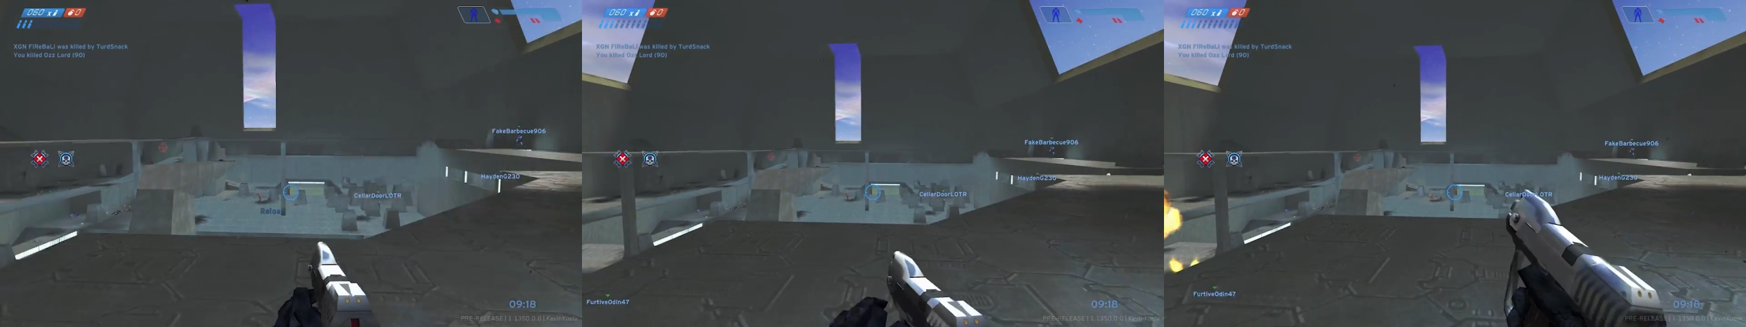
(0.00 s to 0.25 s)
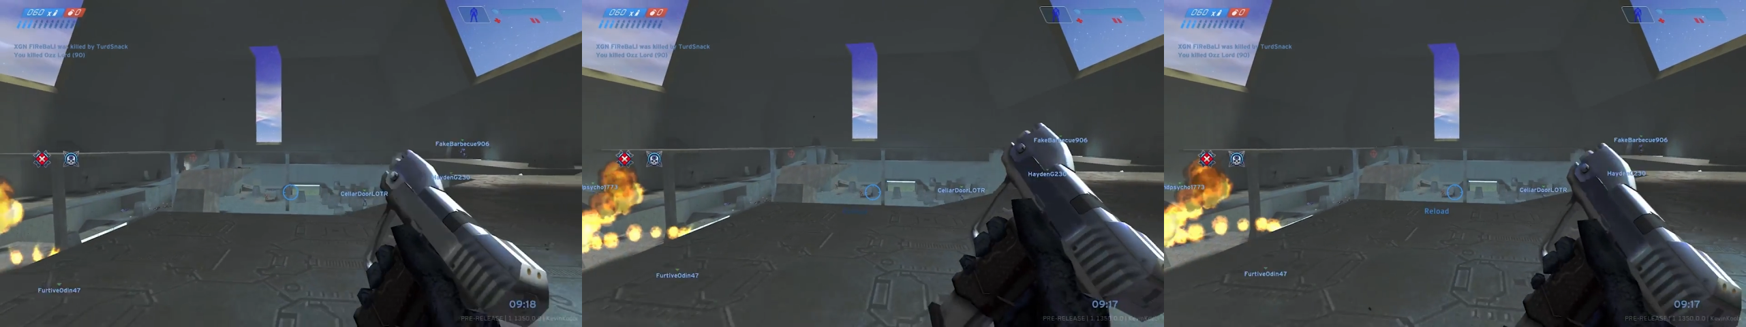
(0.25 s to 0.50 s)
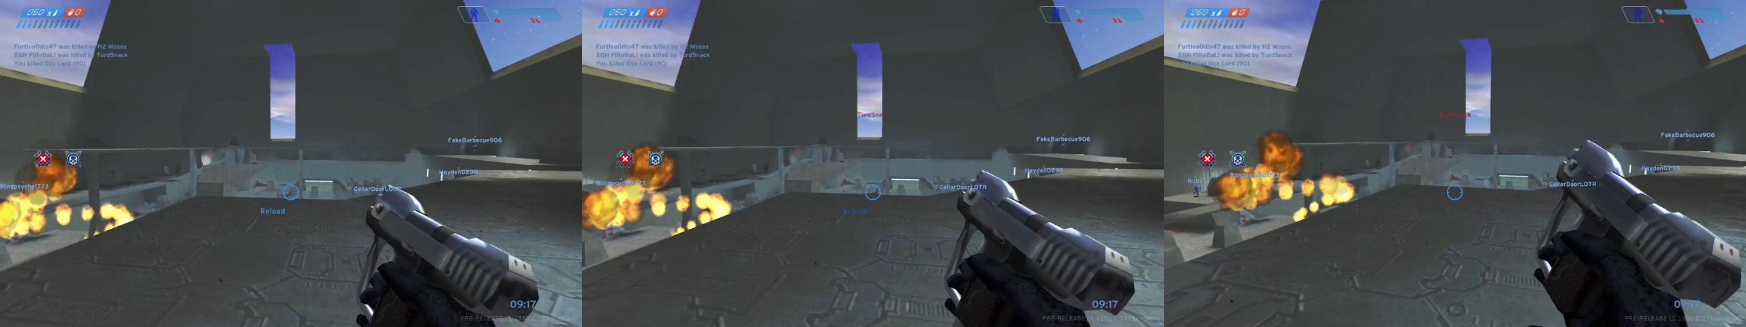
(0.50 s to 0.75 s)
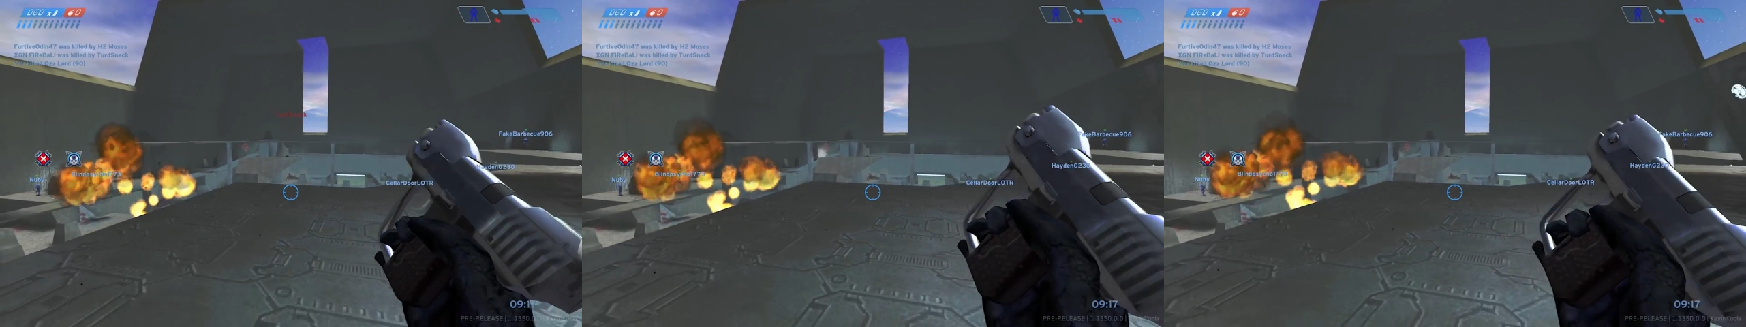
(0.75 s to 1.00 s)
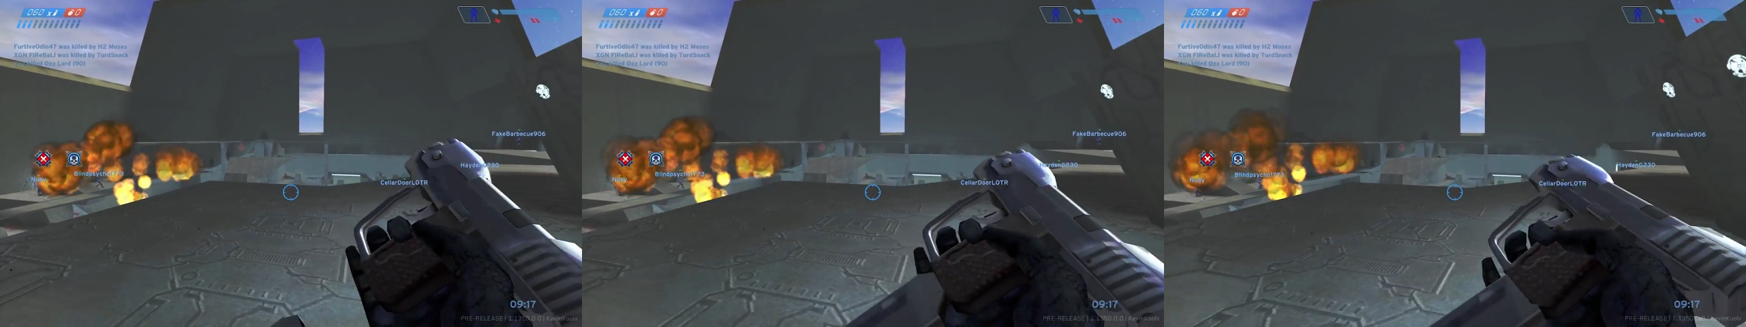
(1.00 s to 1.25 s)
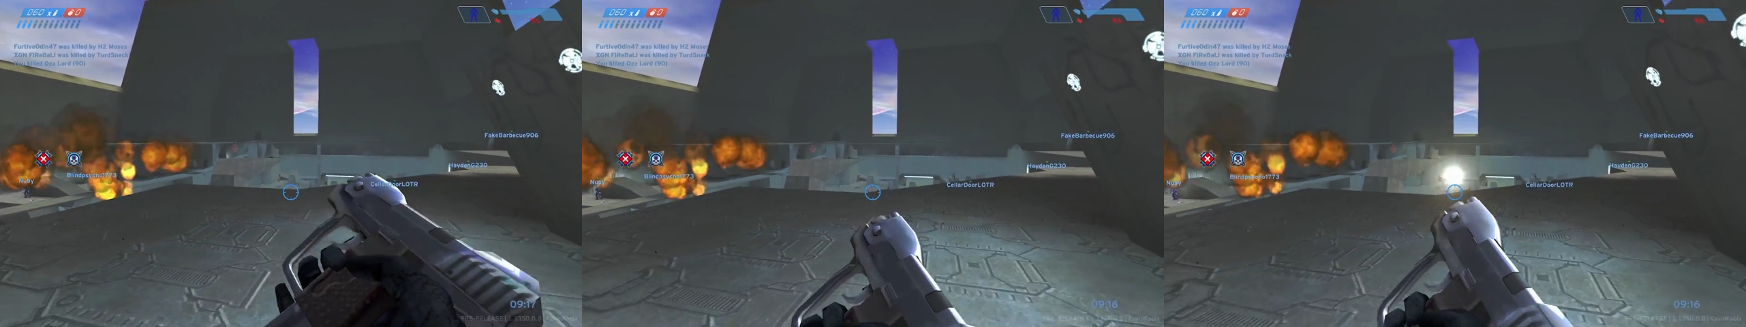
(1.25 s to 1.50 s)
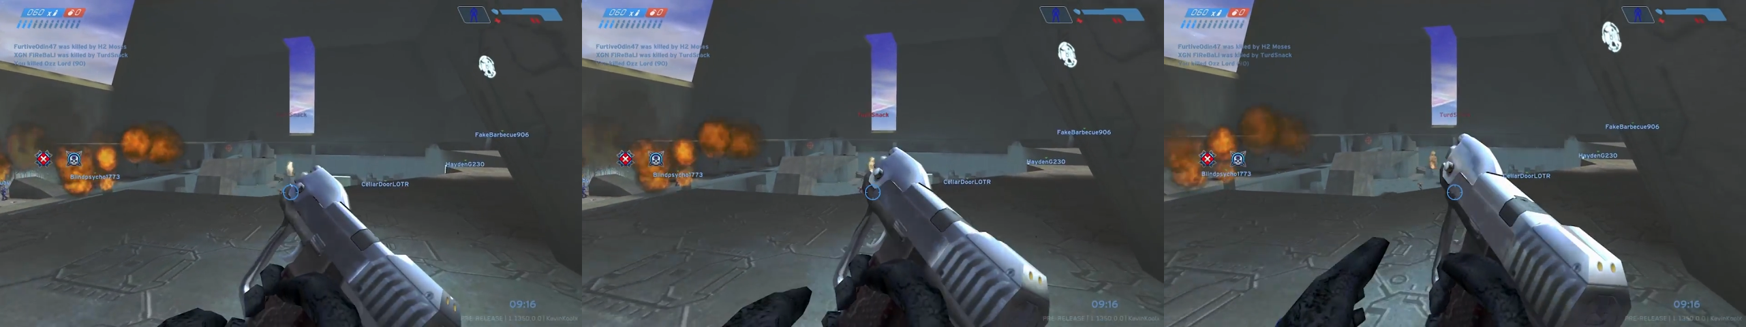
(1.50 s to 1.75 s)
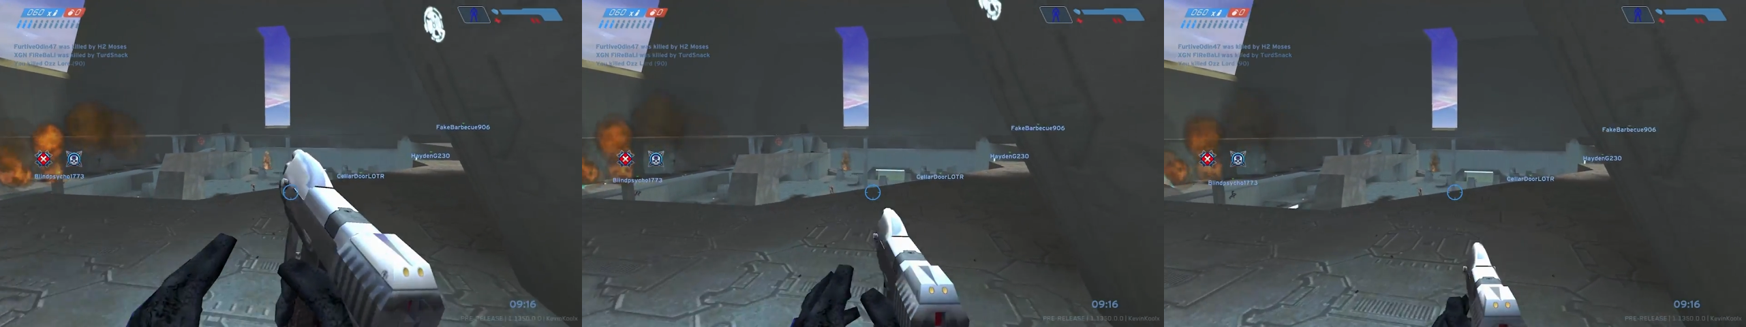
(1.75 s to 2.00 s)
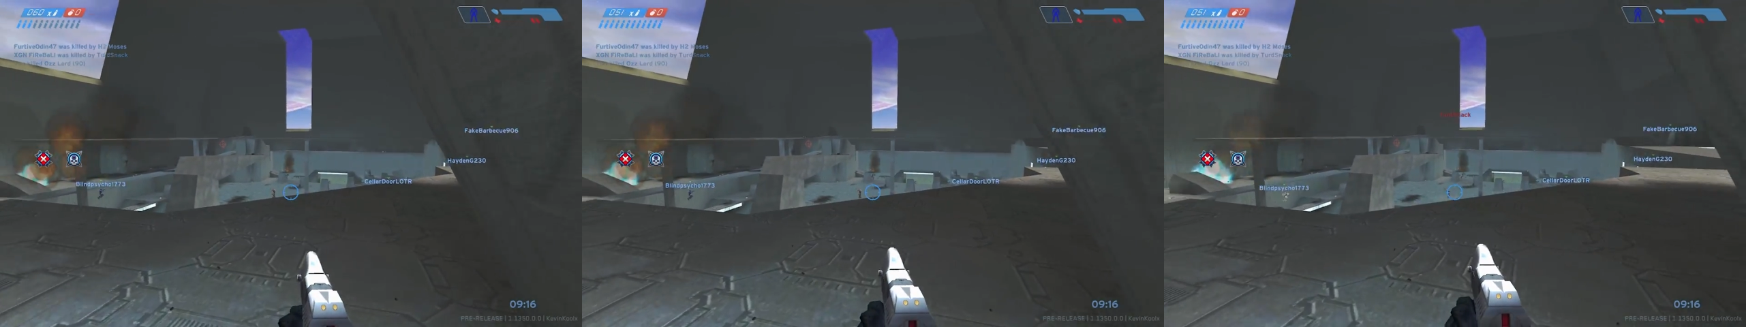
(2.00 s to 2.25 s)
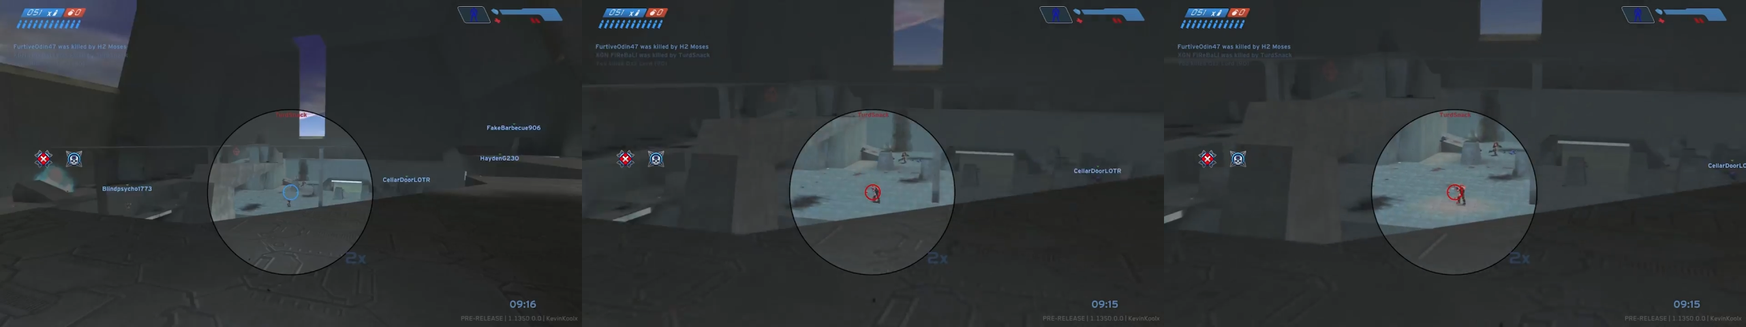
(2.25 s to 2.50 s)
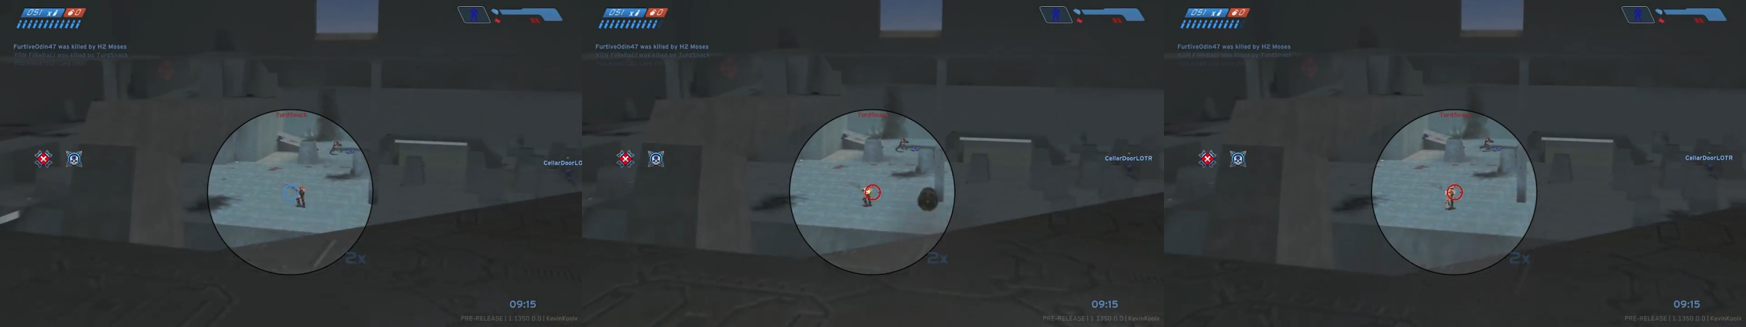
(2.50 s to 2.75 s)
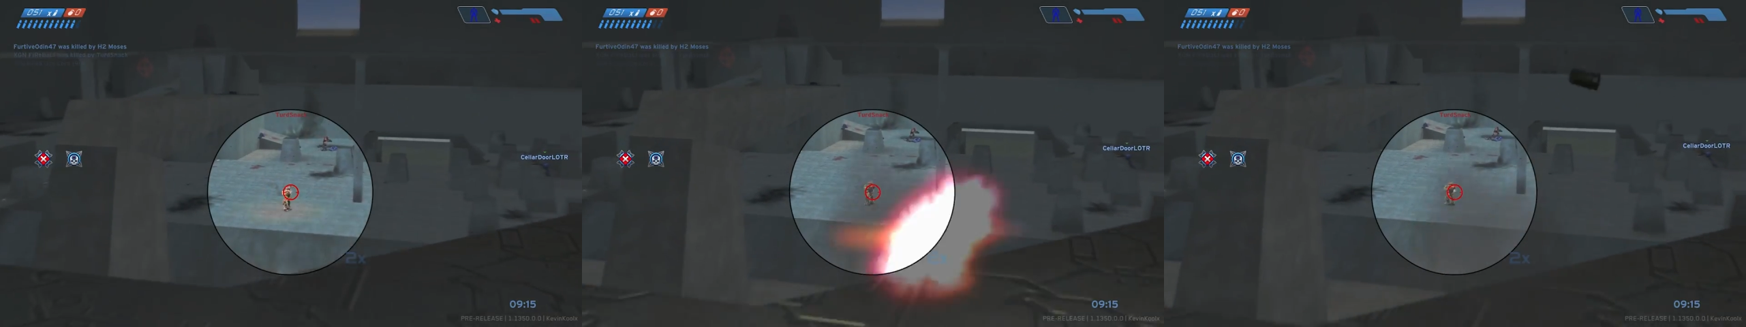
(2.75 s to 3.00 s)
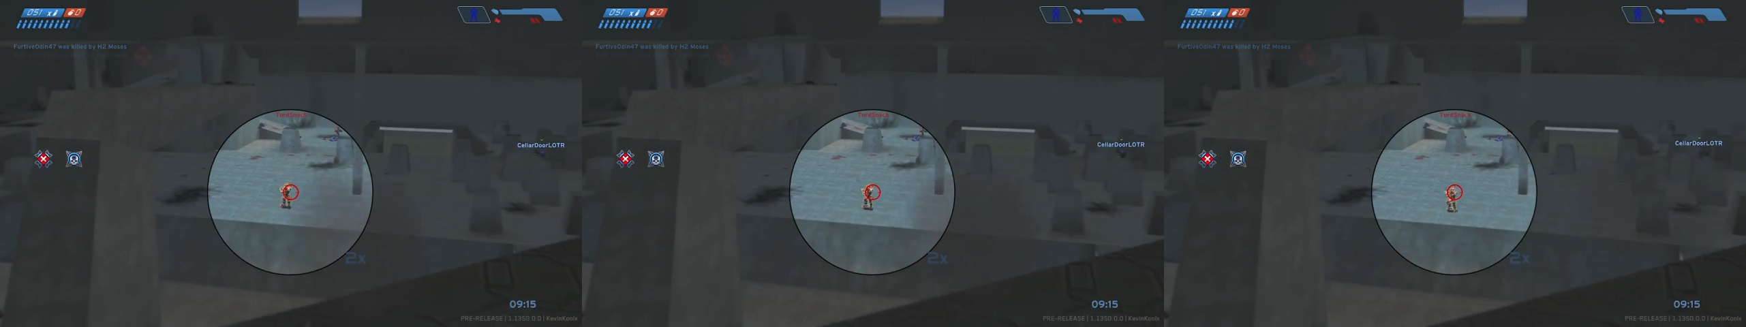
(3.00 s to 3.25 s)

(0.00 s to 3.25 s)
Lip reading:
Nobody's mouth can be seen.